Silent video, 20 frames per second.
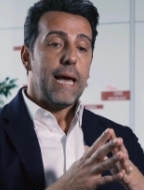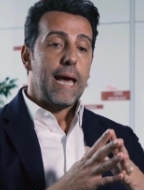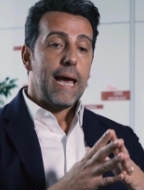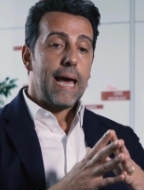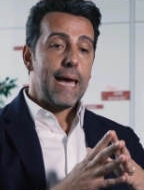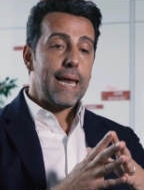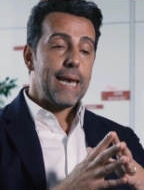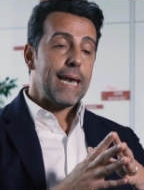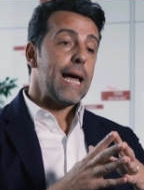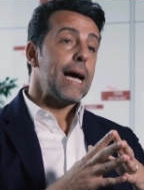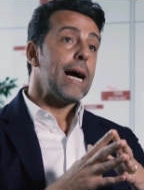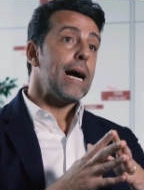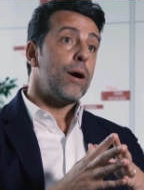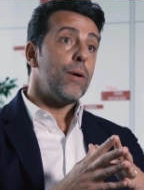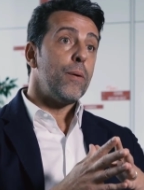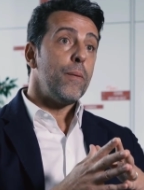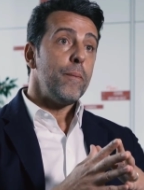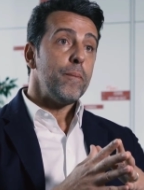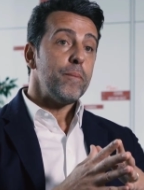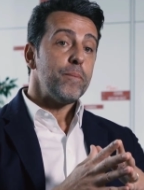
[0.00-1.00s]
And
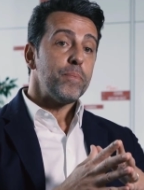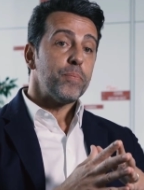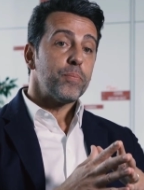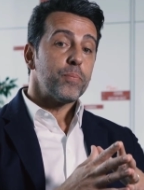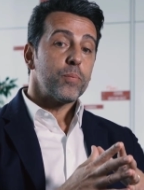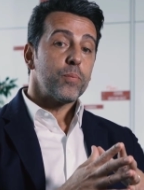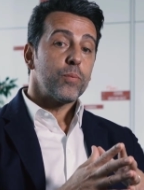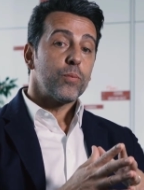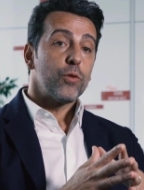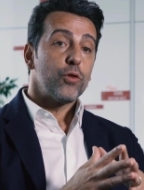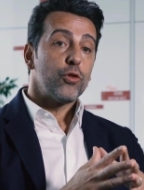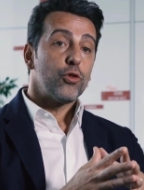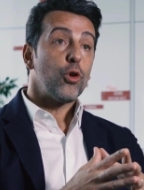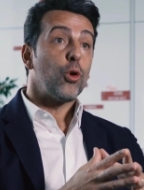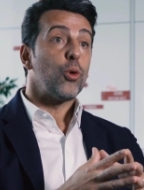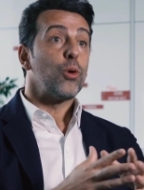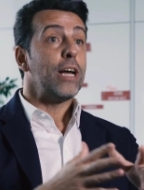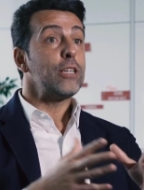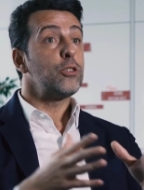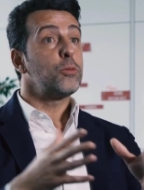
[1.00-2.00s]
now,
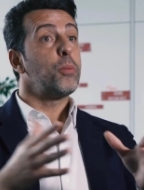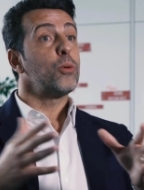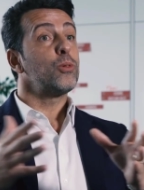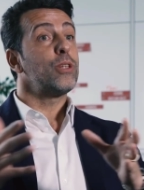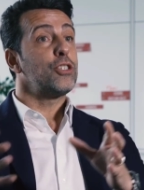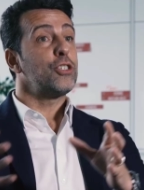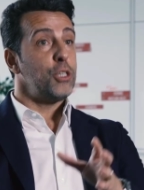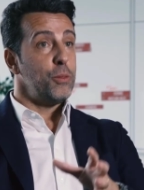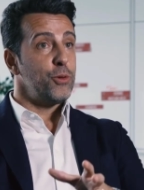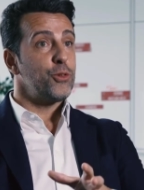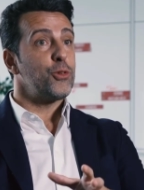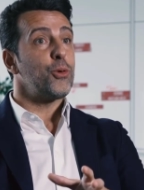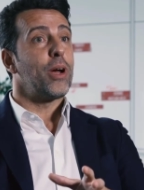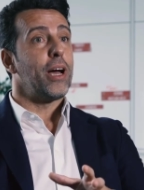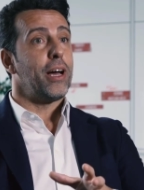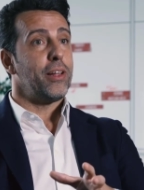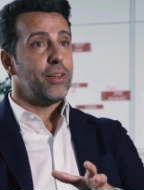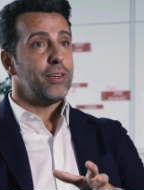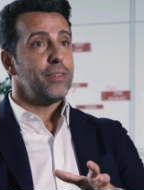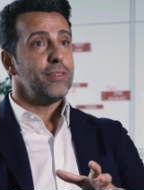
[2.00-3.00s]
so let's put the team
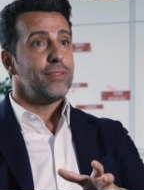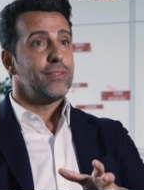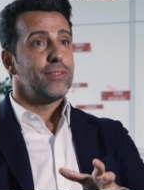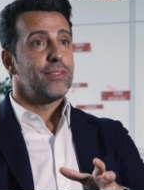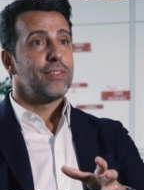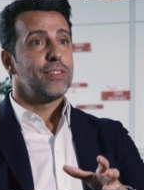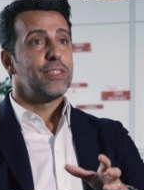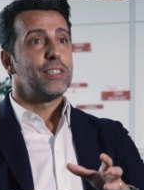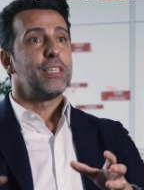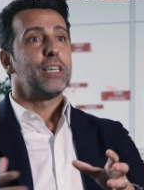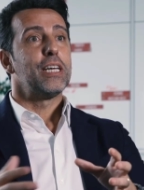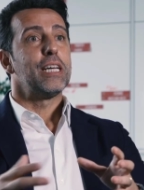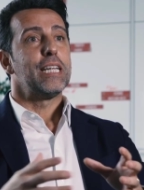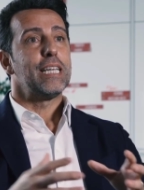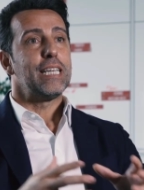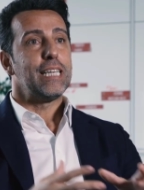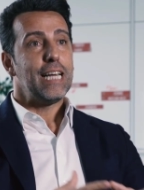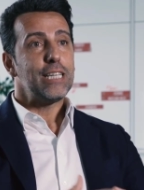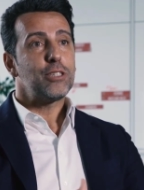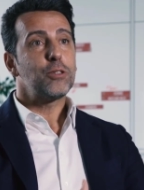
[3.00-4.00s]
together.
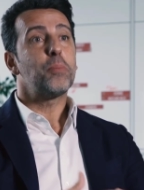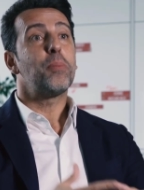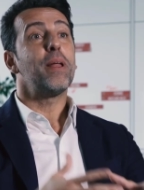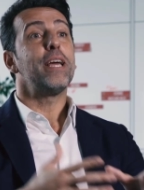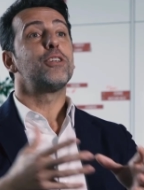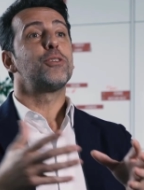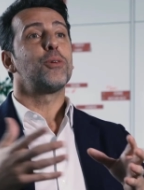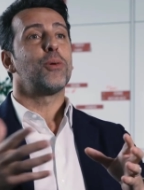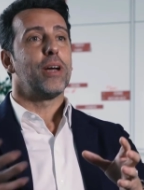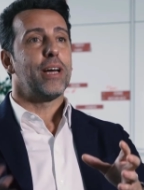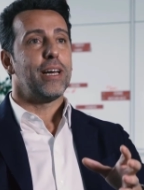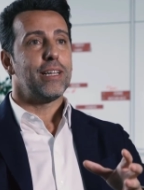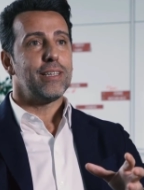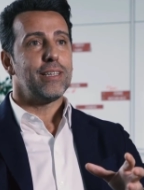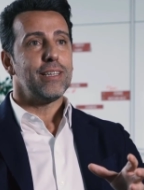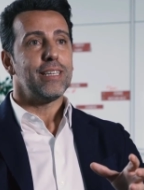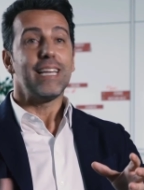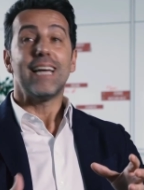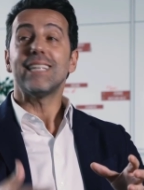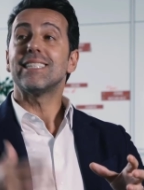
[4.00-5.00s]
Let's play
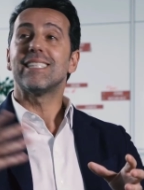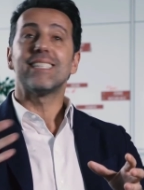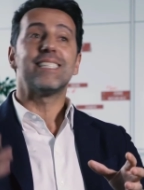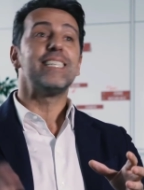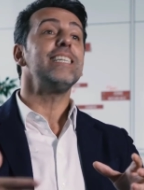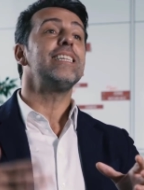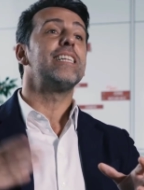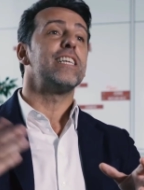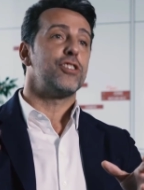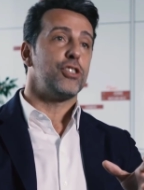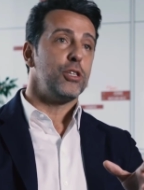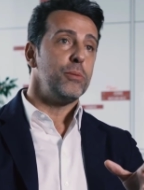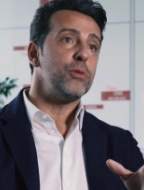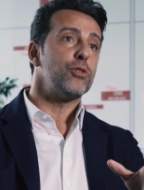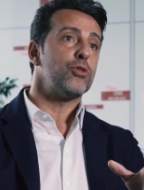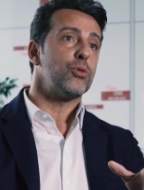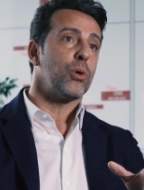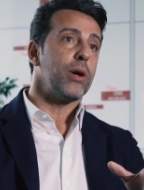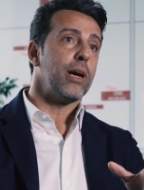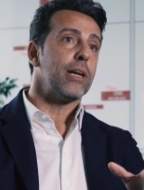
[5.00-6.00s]
together. Let's see the team
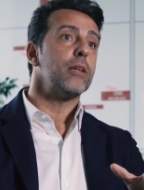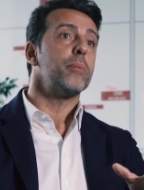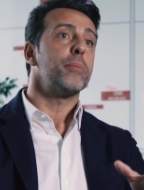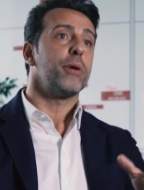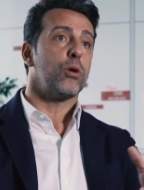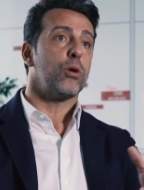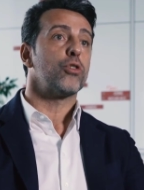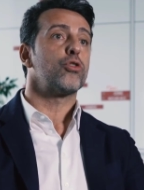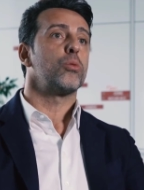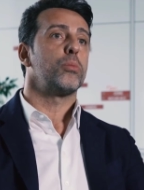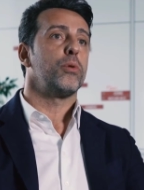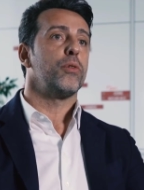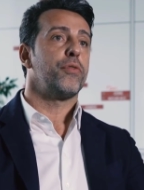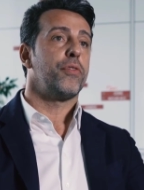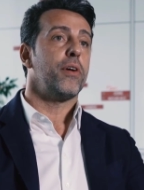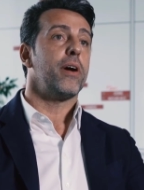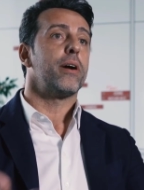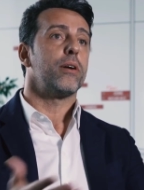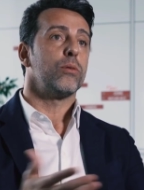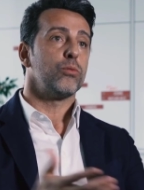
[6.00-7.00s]
together, because to be
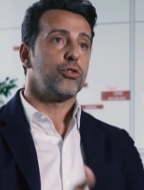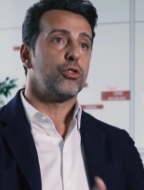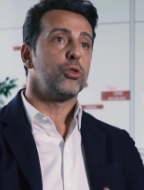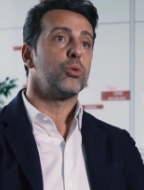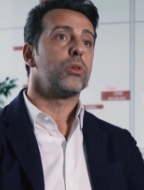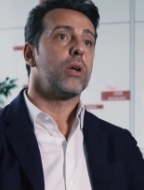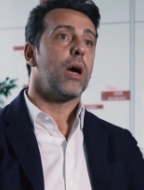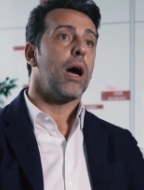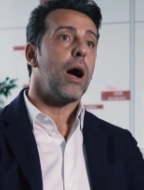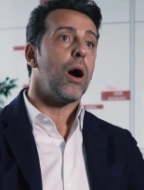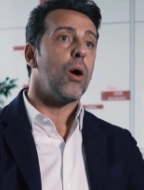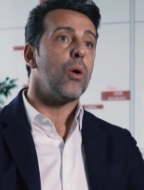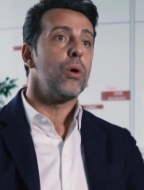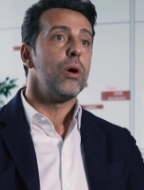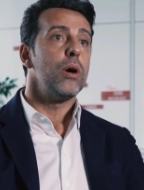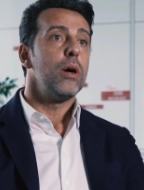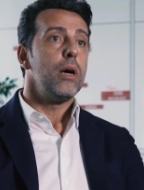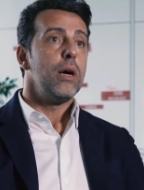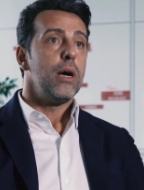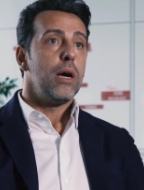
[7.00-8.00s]
fair, until now,
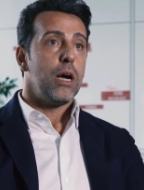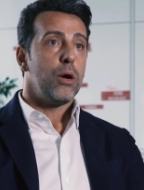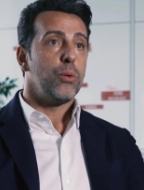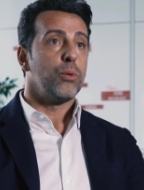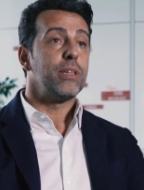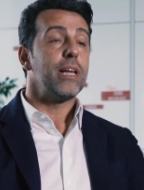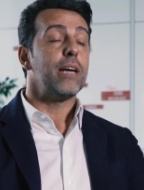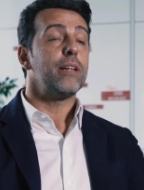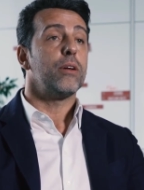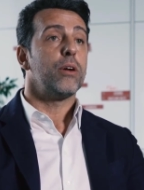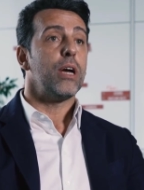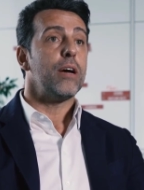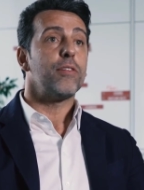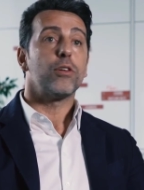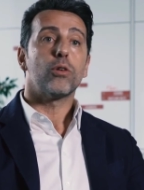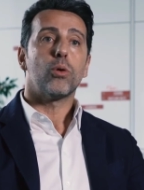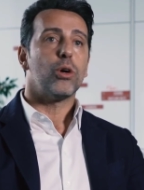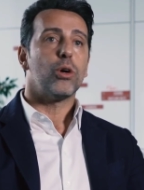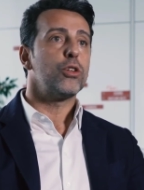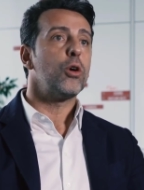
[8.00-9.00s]
we
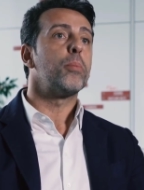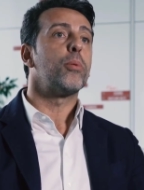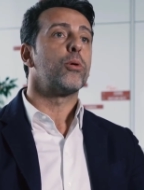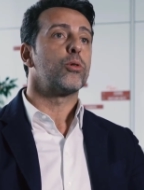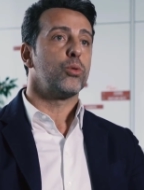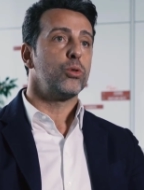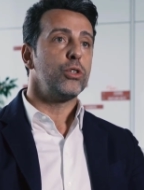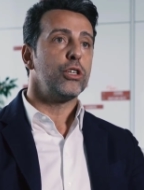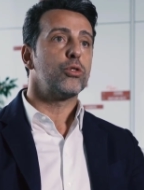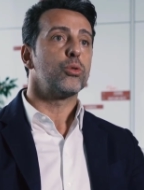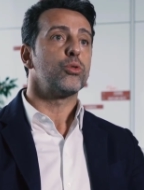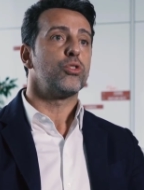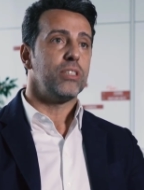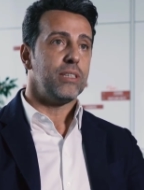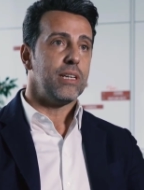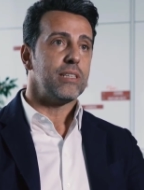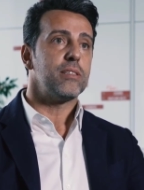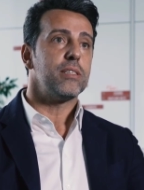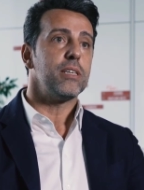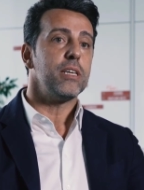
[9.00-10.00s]
haven't got the opportunity to see
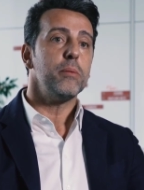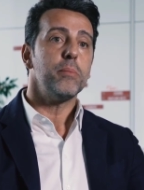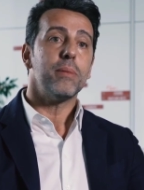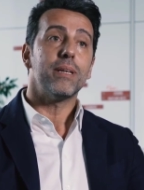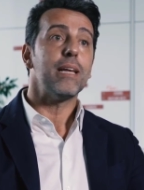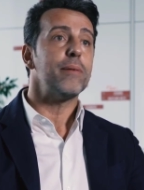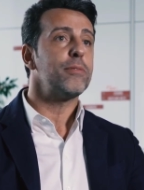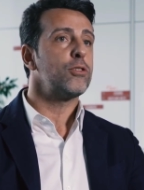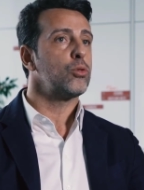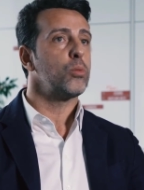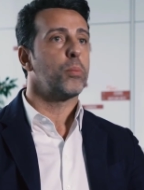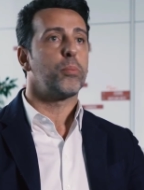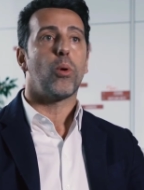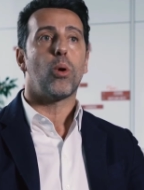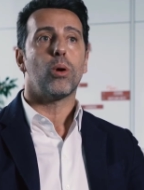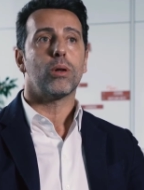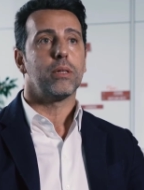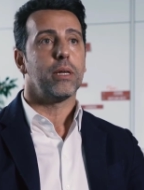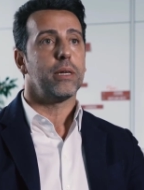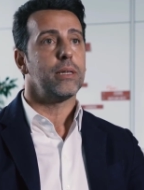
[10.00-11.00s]
the team, and let's
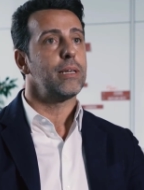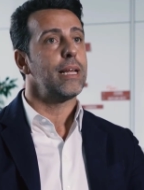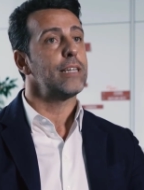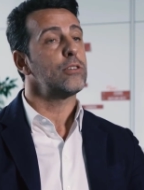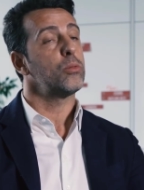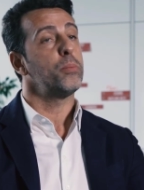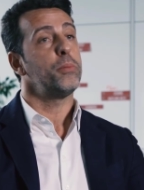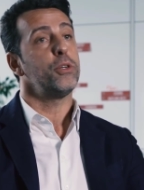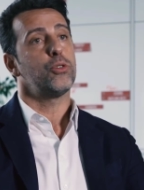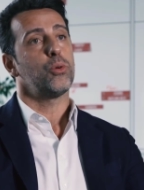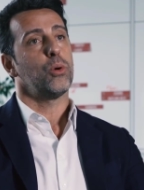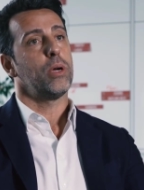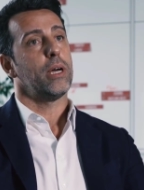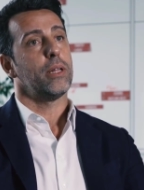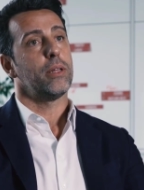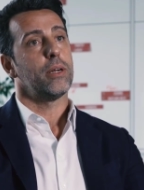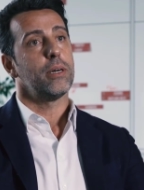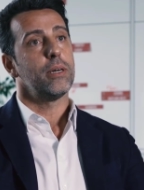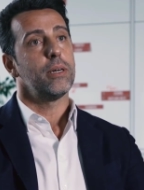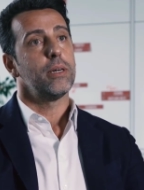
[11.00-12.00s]
support them, let's be
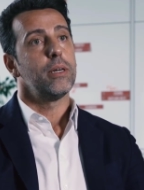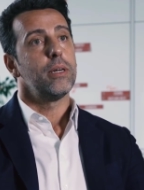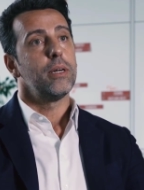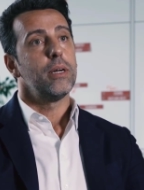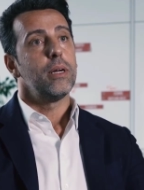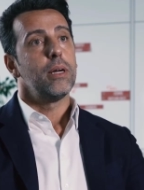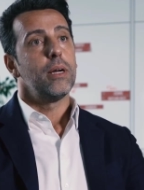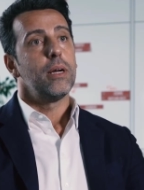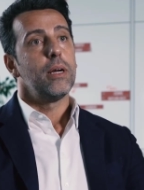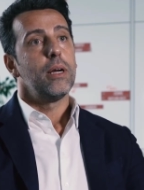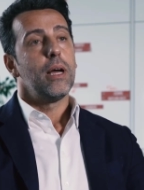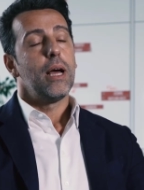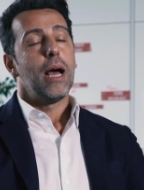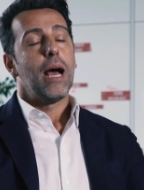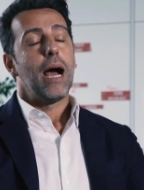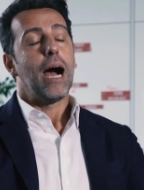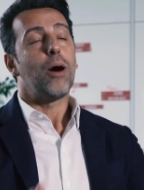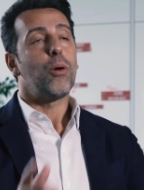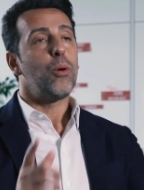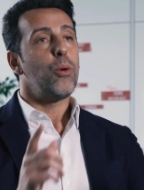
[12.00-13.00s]
together.
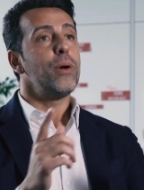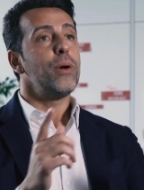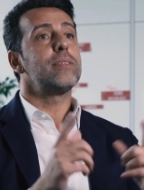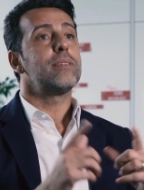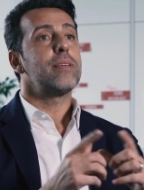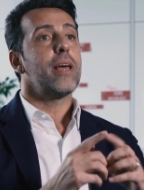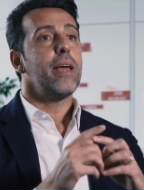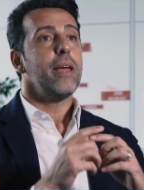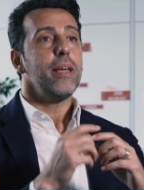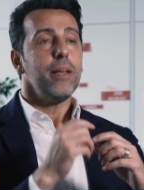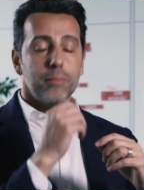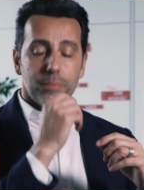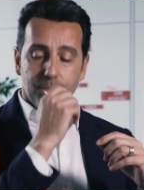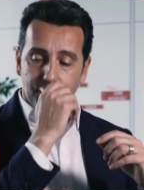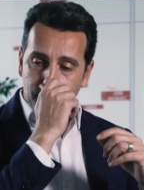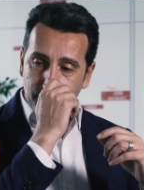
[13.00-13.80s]
I always say,